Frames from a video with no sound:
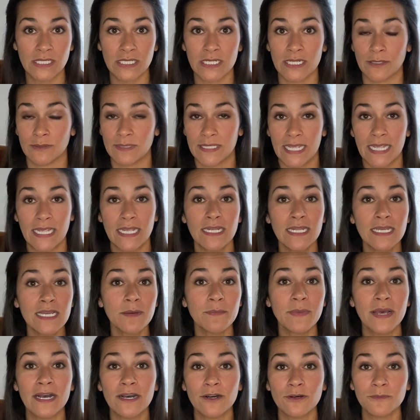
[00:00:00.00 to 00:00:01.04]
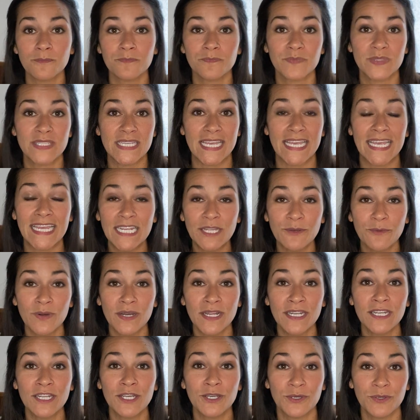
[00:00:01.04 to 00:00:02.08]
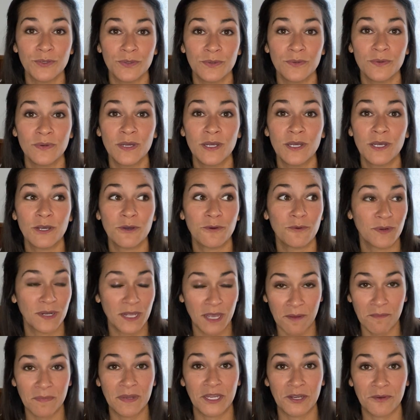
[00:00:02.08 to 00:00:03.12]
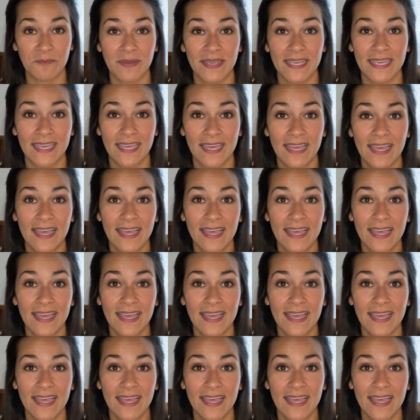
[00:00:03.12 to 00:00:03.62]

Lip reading: and I was handing them out to anyone who would come near me.